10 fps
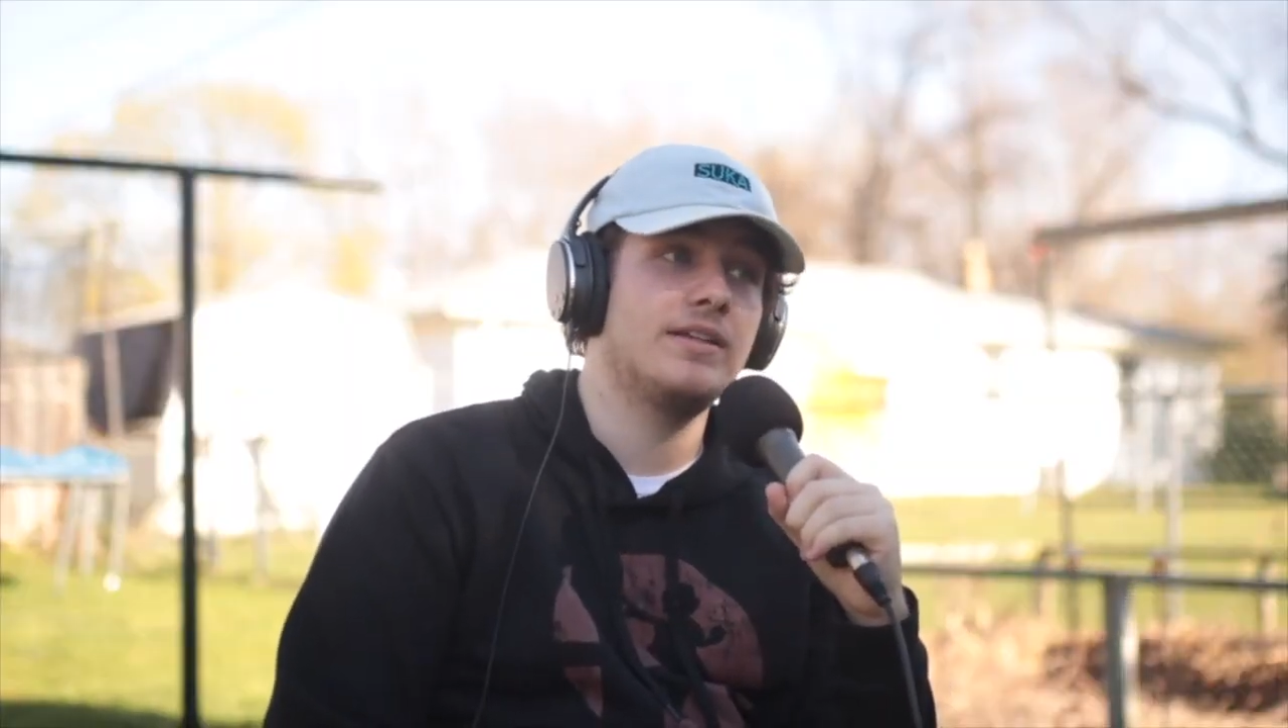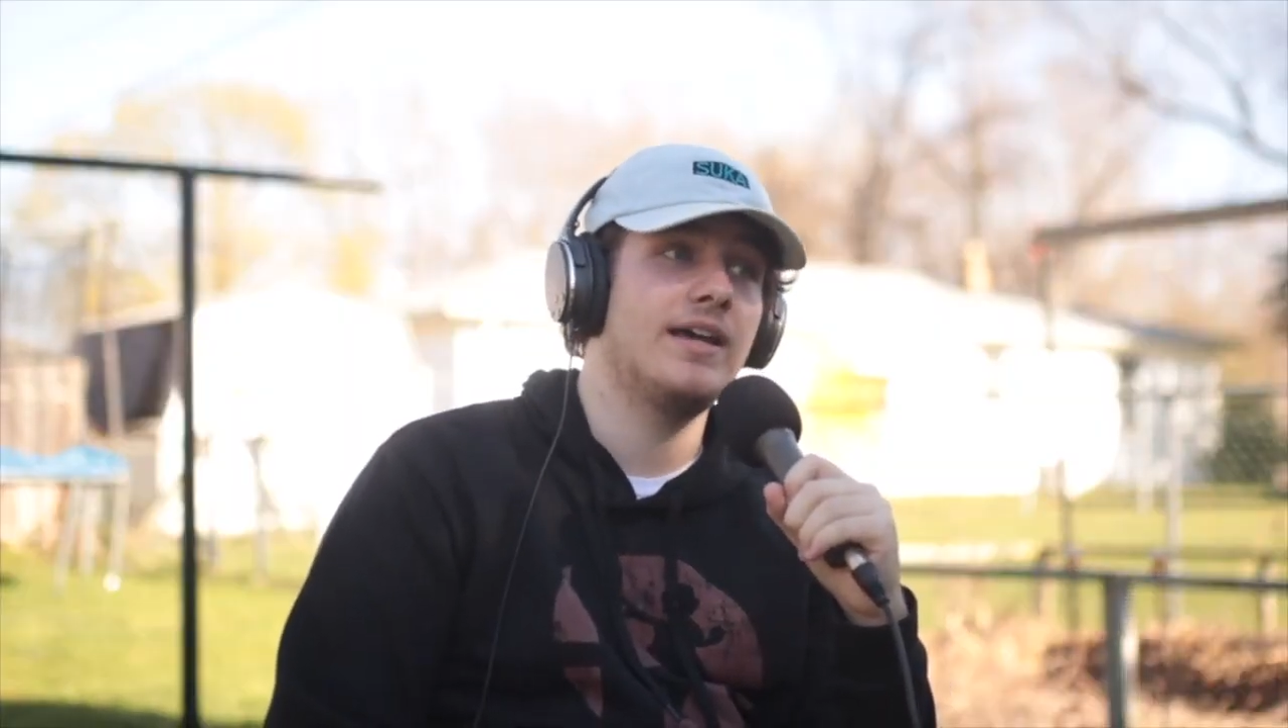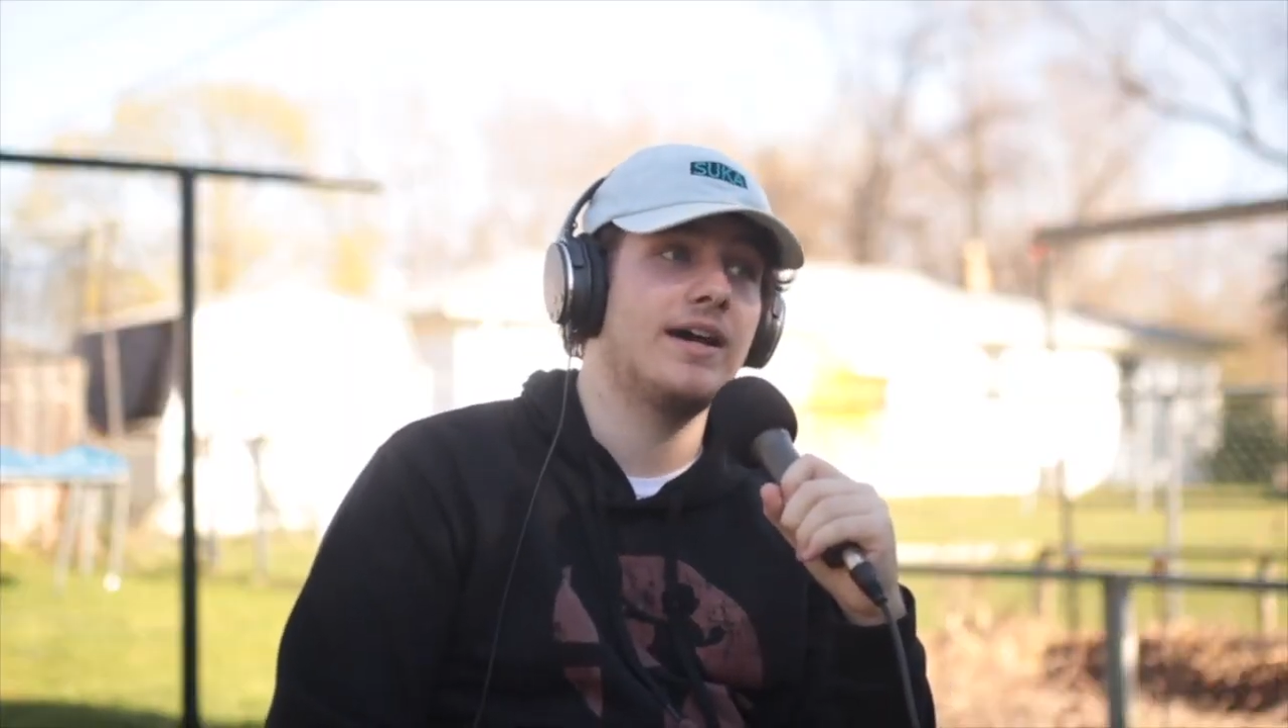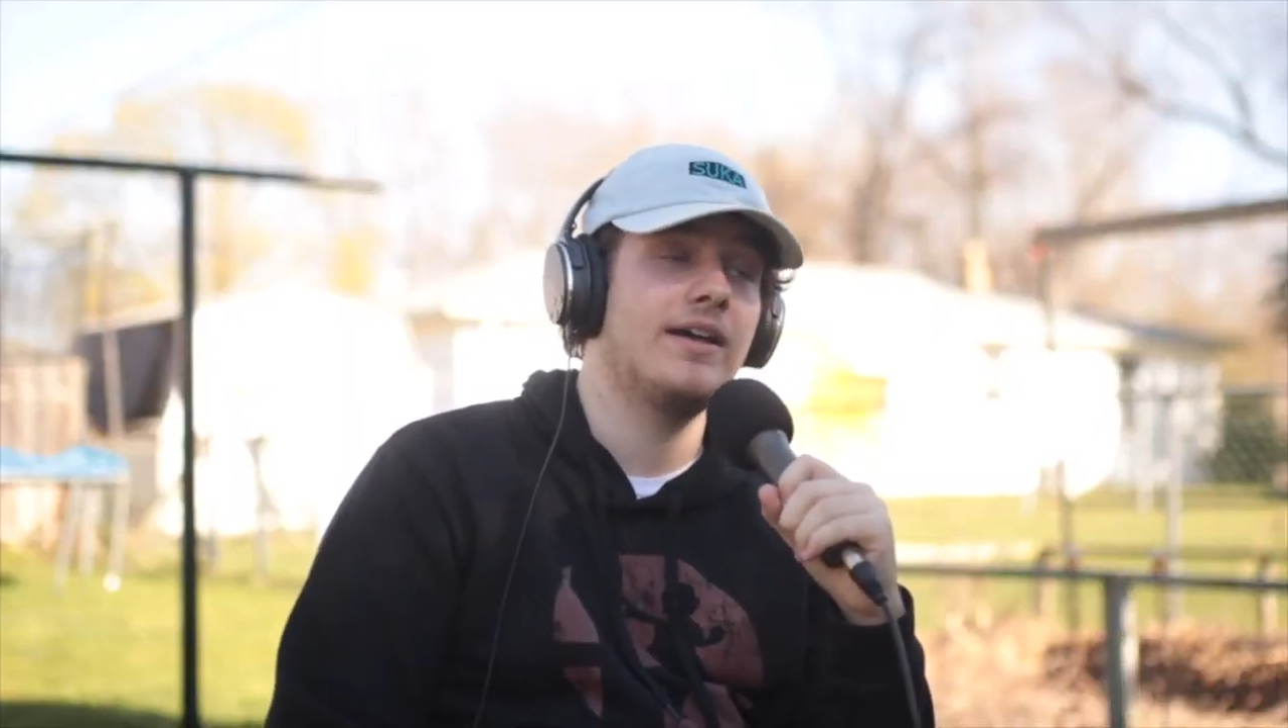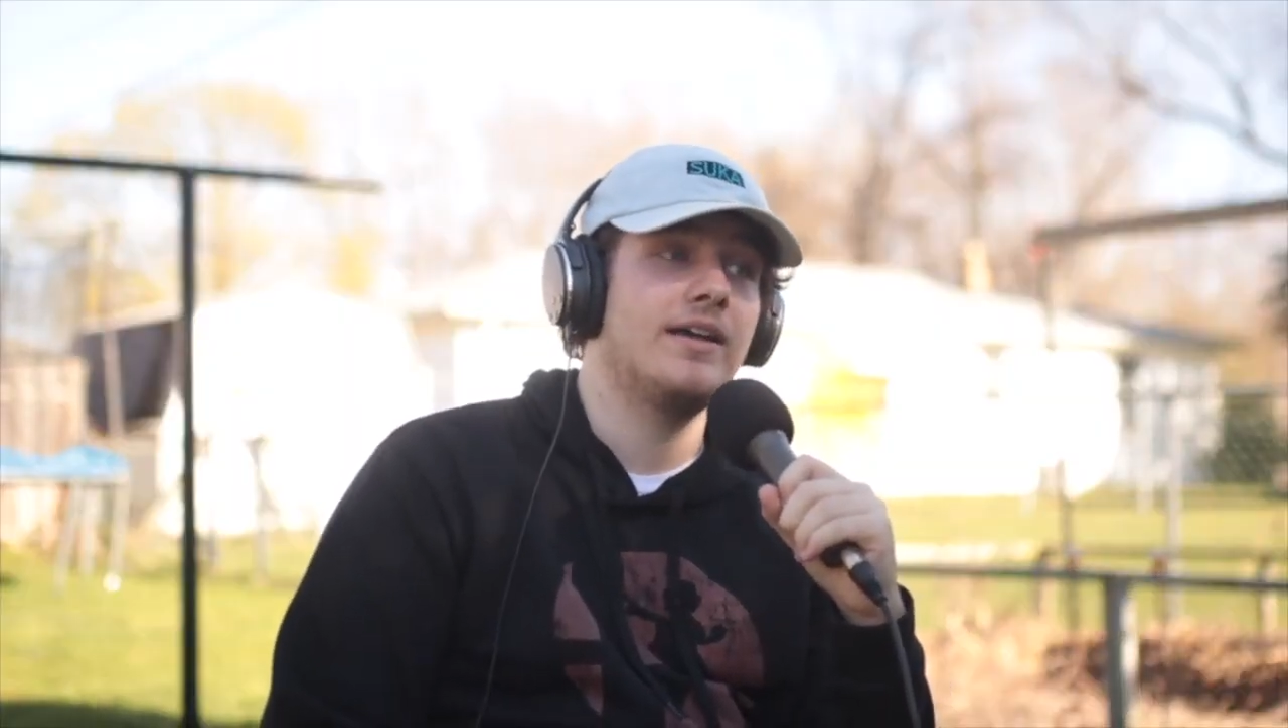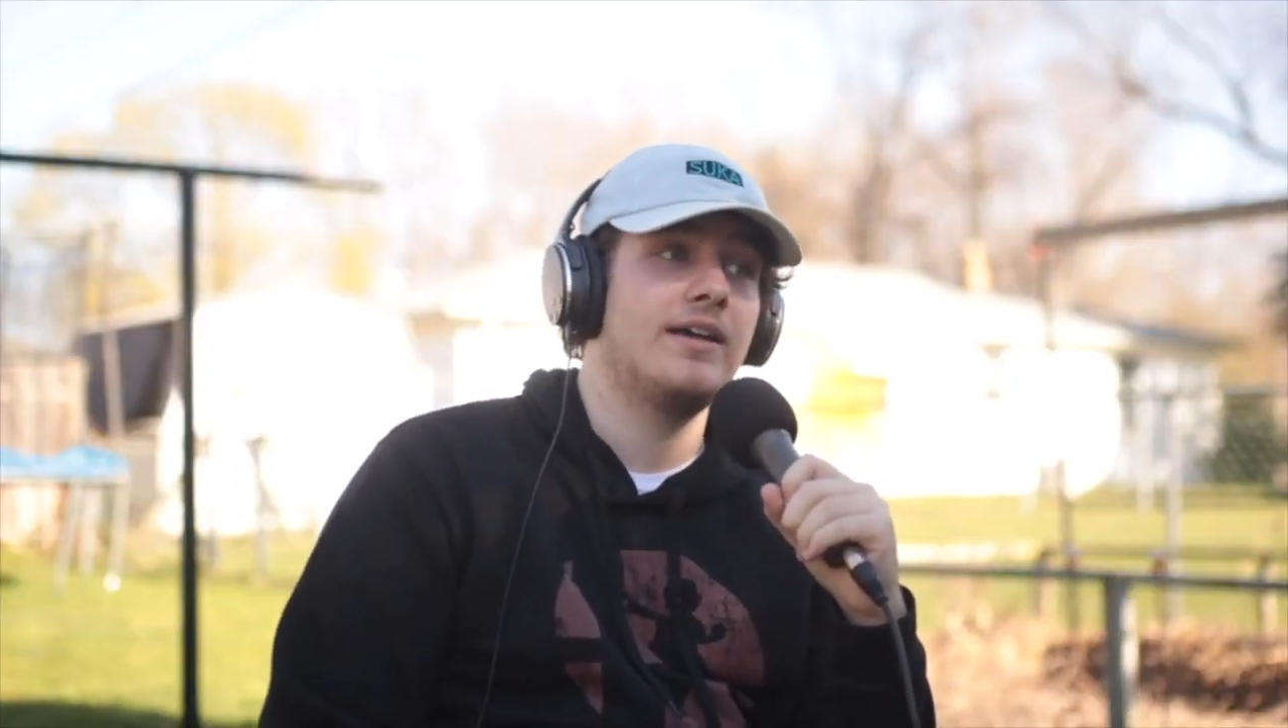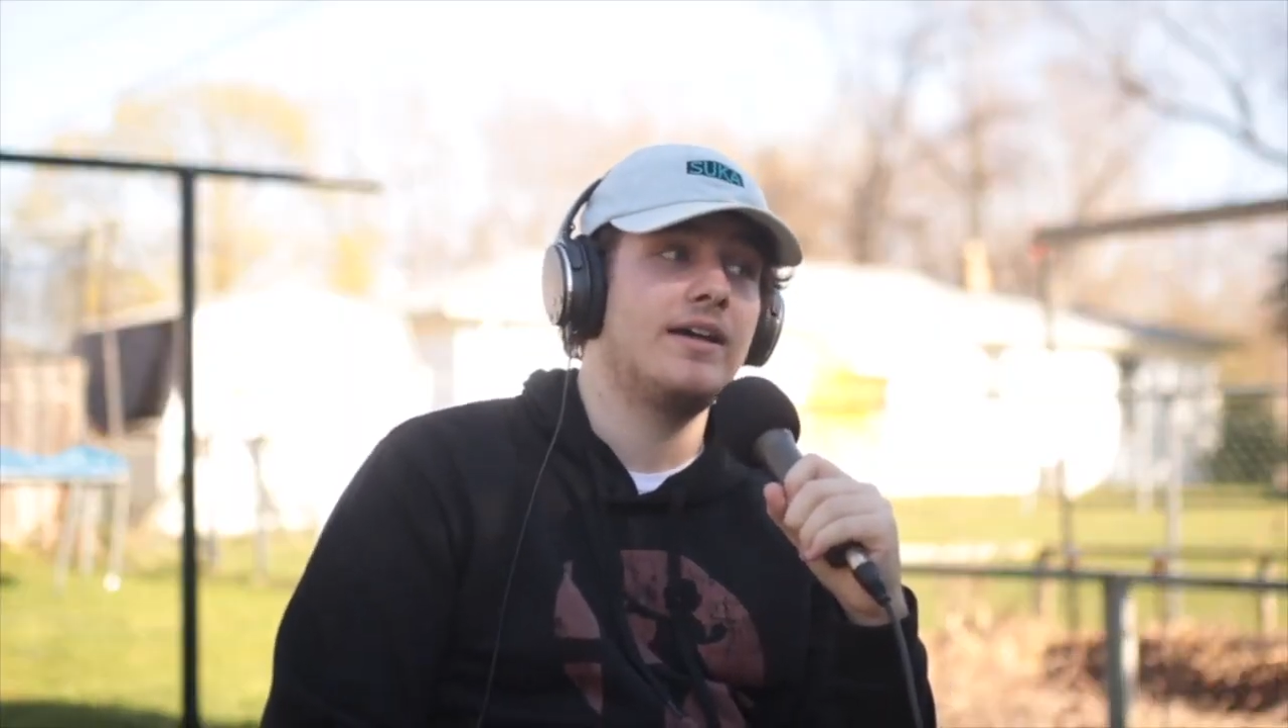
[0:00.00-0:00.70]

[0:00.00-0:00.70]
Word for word: Yeah. I think